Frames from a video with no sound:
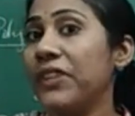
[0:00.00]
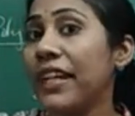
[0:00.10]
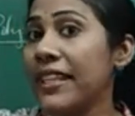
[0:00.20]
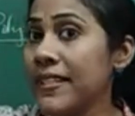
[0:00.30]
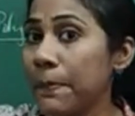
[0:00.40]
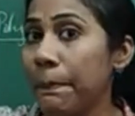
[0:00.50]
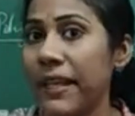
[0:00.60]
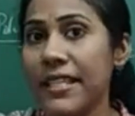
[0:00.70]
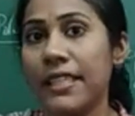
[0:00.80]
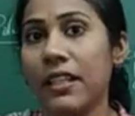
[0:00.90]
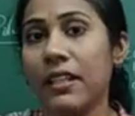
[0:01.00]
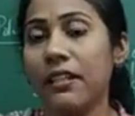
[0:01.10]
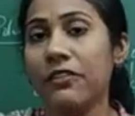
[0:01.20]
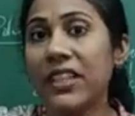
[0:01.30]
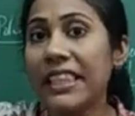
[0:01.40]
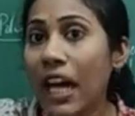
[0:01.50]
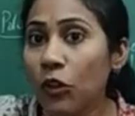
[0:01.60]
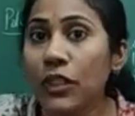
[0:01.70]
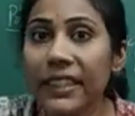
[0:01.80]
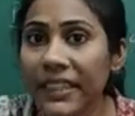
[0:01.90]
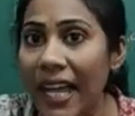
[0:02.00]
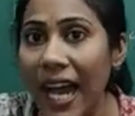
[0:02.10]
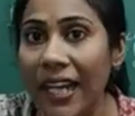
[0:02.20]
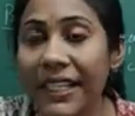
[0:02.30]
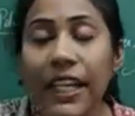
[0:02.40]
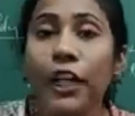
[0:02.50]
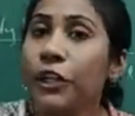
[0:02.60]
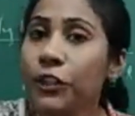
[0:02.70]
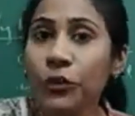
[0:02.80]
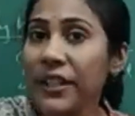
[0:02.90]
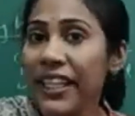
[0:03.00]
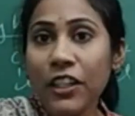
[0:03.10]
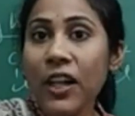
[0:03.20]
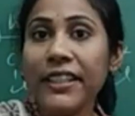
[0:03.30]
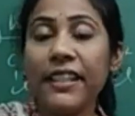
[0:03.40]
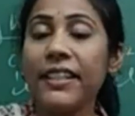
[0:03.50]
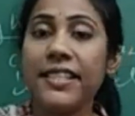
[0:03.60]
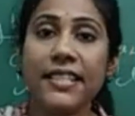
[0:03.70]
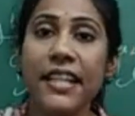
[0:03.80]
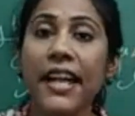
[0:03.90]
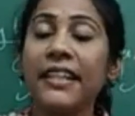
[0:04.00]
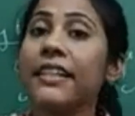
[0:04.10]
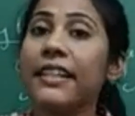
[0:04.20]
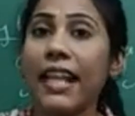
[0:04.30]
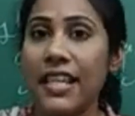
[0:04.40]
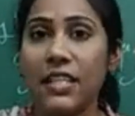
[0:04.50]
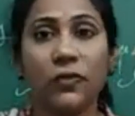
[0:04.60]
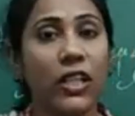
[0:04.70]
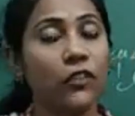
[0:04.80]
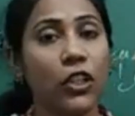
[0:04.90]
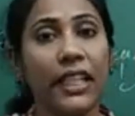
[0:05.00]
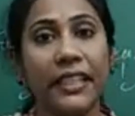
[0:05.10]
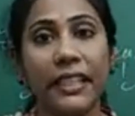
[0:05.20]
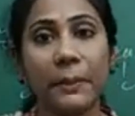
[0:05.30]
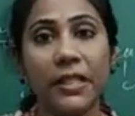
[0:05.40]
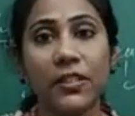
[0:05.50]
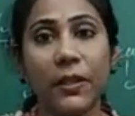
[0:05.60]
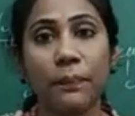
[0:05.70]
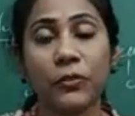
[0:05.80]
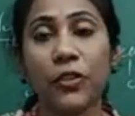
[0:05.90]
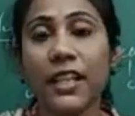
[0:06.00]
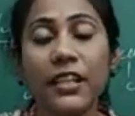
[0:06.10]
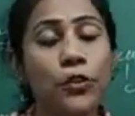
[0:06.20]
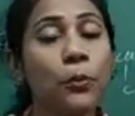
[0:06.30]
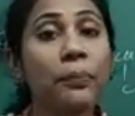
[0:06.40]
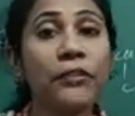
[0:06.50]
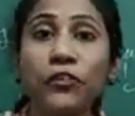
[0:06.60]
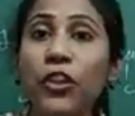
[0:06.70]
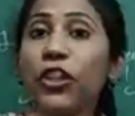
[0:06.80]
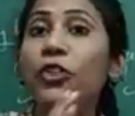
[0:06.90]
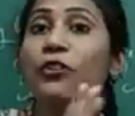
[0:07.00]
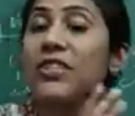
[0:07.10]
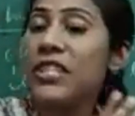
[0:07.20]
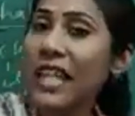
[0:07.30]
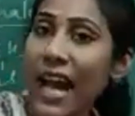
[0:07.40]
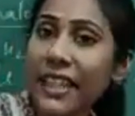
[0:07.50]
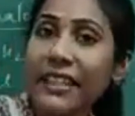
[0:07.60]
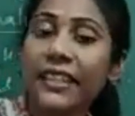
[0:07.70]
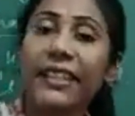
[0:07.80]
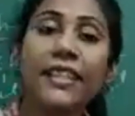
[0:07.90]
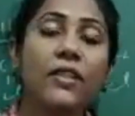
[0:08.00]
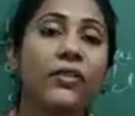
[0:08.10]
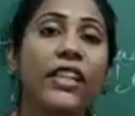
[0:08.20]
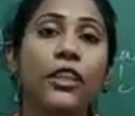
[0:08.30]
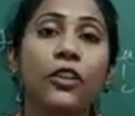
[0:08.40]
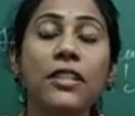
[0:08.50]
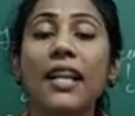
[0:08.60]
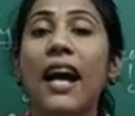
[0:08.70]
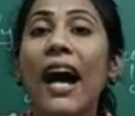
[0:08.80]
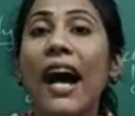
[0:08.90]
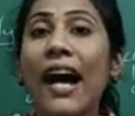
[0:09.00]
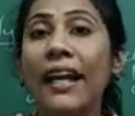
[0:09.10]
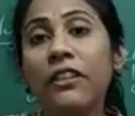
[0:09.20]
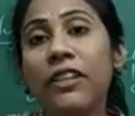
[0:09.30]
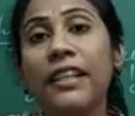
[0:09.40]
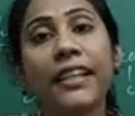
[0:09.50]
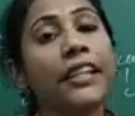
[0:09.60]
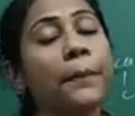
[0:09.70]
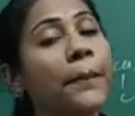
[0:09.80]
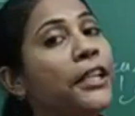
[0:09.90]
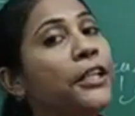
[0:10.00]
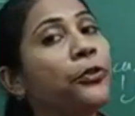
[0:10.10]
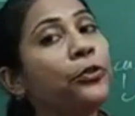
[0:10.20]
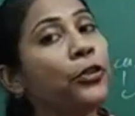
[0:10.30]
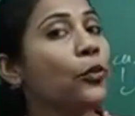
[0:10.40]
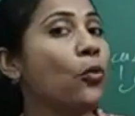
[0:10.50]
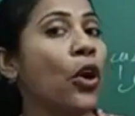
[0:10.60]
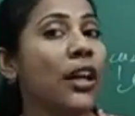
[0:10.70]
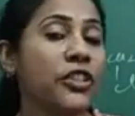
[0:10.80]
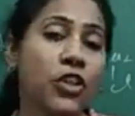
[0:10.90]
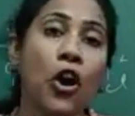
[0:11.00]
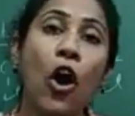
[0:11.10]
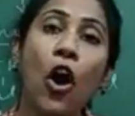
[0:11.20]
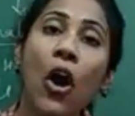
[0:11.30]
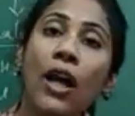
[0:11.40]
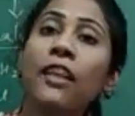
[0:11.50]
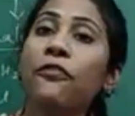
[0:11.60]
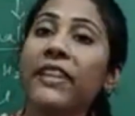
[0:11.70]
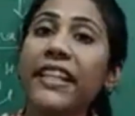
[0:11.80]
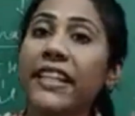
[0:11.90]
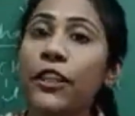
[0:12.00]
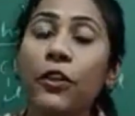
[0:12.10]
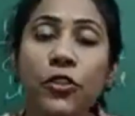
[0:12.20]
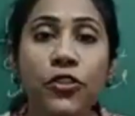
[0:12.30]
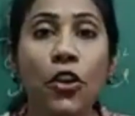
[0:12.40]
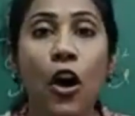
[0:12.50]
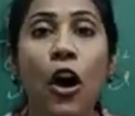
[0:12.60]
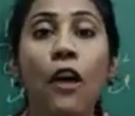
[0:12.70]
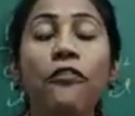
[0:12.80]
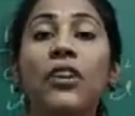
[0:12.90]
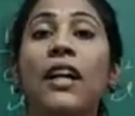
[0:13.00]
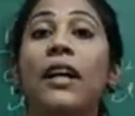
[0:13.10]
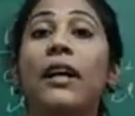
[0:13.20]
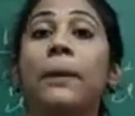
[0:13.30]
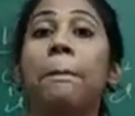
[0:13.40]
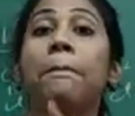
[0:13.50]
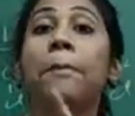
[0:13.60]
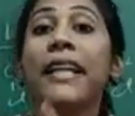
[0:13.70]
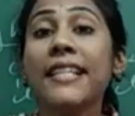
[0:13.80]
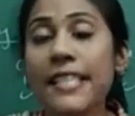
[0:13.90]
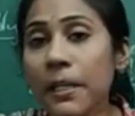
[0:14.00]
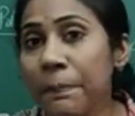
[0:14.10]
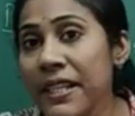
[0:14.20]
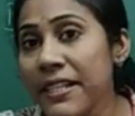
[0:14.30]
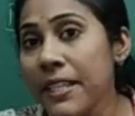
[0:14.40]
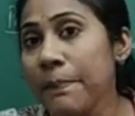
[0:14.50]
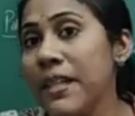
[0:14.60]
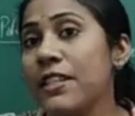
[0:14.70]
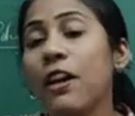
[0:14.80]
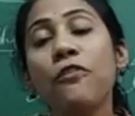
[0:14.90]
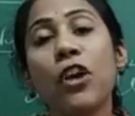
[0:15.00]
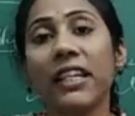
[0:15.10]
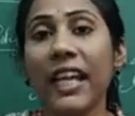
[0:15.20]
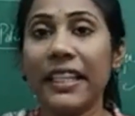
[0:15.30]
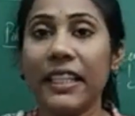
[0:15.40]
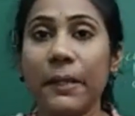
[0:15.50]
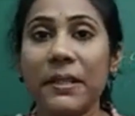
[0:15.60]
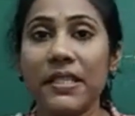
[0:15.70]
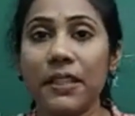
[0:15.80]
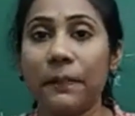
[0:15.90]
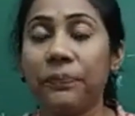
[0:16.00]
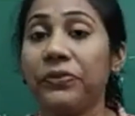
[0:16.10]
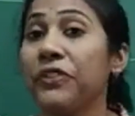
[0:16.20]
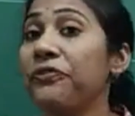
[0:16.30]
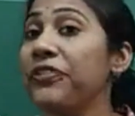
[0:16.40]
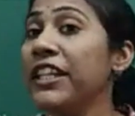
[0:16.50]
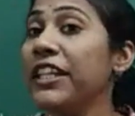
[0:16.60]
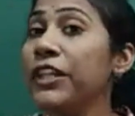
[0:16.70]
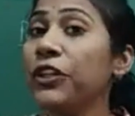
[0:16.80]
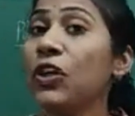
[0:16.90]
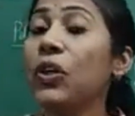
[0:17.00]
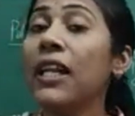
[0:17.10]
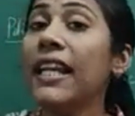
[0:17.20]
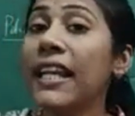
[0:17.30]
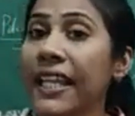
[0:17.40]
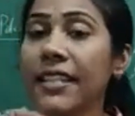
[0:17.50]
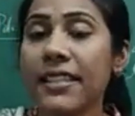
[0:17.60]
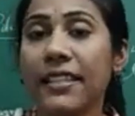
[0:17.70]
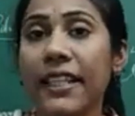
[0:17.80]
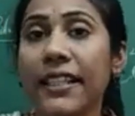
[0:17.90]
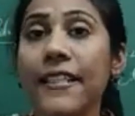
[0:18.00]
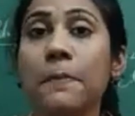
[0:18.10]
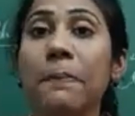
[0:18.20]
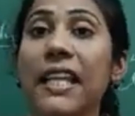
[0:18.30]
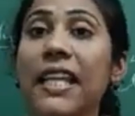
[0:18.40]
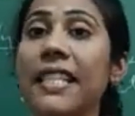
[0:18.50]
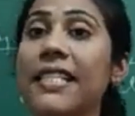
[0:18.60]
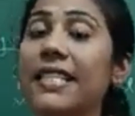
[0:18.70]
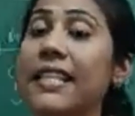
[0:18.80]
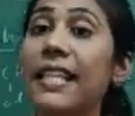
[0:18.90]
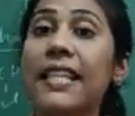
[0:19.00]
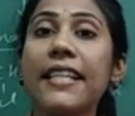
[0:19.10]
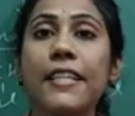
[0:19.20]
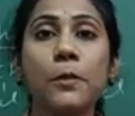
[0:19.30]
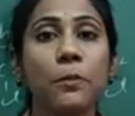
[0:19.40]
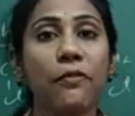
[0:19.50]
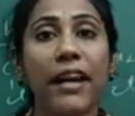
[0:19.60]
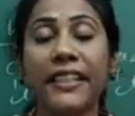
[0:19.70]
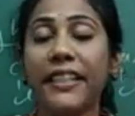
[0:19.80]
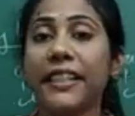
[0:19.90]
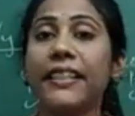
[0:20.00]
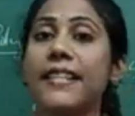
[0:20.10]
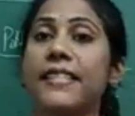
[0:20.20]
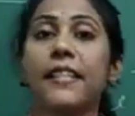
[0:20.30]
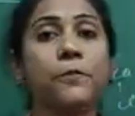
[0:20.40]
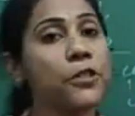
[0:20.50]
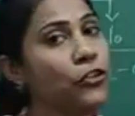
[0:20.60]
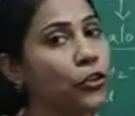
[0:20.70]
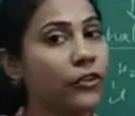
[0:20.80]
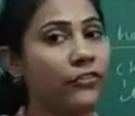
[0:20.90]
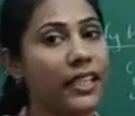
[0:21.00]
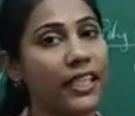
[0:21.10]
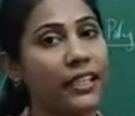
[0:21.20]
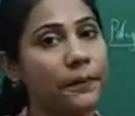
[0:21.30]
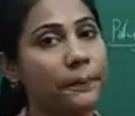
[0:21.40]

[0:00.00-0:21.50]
That is basic. Without that you cannot understand class 12 organic chemistry. Okay, so before you start these videos, I will recommend you to watch all videos of basic principles of organic chemistry. Video links, that is playlist link is provided in the description, don't forget.